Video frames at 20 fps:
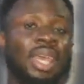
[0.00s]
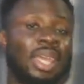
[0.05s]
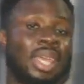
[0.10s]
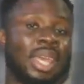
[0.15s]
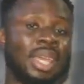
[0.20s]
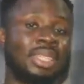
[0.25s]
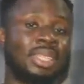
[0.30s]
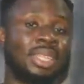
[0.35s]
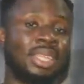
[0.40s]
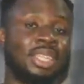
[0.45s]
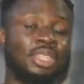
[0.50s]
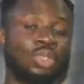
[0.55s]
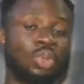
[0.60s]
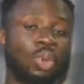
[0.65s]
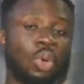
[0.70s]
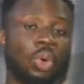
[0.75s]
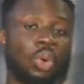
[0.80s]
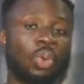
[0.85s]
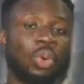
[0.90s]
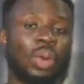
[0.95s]
getting his
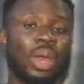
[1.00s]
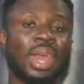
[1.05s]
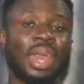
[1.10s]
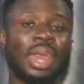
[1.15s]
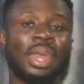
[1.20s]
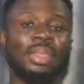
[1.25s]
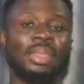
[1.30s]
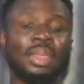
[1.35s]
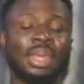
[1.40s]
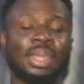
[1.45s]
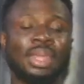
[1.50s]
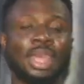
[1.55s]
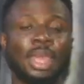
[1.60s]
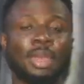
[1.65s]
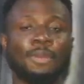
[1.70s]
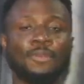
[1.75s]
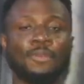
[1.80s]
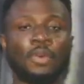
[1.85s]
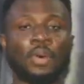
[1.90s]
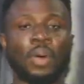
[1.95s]
goal in the
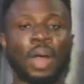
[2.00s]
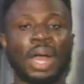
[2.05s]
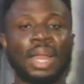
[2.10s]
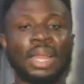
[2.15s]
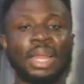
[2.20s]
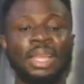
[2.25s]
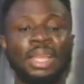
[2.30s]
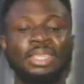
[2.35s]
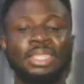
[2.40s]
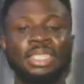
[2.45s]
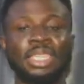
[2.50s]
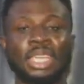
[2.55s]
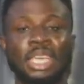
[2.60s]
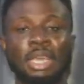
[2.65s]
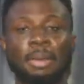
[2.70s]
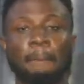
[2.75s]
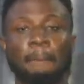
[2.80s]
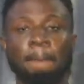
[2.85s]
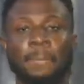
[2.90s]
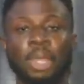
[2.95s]
game for
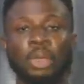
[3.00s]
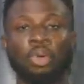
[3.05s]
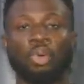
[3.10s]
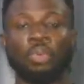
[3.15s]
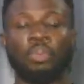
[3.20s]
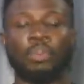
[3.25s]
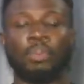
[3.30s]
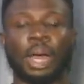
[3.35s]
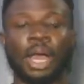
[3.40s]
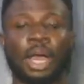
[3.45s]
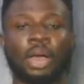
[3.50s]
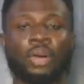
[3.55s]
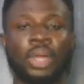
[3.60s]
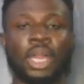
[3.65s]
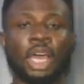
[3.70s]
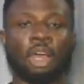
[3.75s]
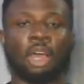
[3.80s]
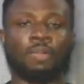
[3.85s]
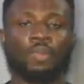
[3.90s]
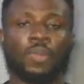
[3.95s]
Athletic Bilbao.
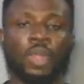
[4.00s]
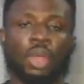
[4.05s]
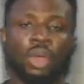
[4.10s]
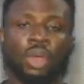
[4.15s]
Now,